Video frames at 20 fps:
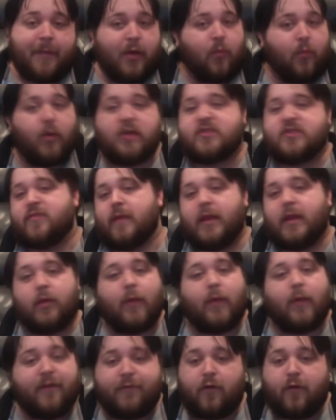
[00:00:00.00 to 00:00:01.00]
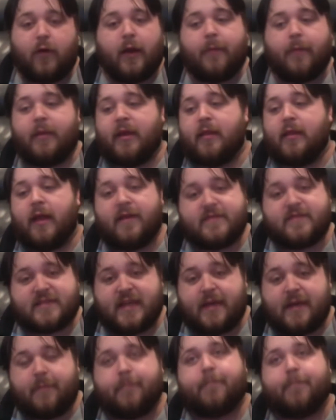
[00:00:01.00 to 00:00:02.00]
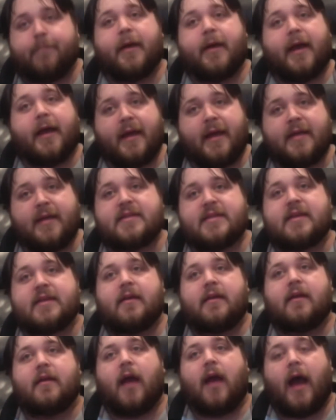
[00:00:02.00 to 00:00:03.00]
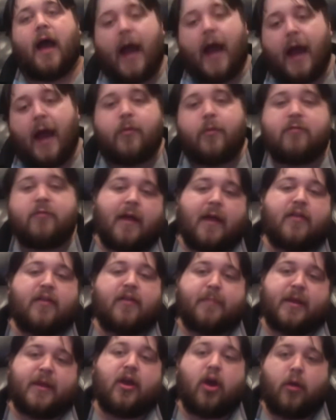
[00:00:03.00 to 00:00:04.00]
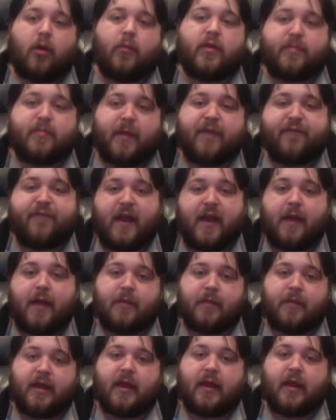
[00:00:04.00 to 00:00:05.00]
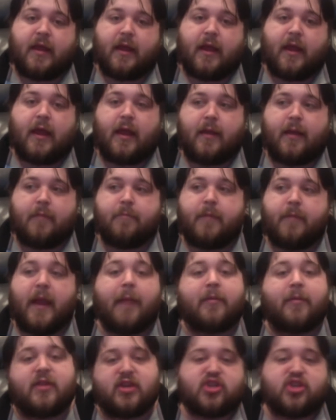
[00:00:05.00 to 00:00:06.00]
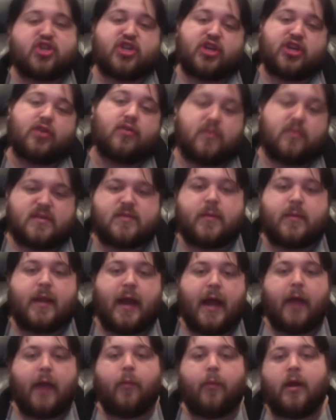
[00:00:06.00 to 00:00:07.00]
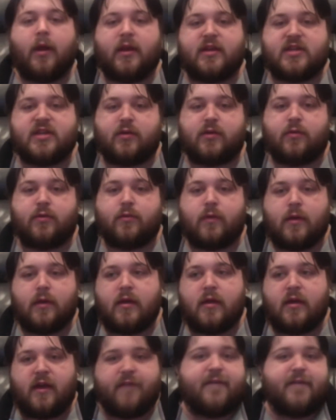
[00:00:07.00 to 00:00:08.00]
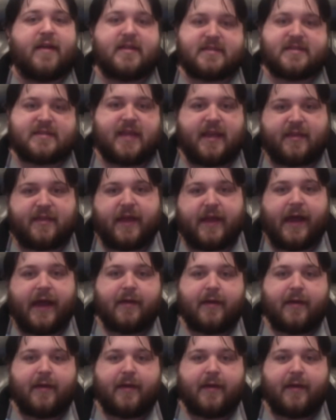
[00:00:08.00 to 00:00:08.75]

It works really well for him. He loves it. But I would rather be home with my family and be able to choose when I want to do events like that.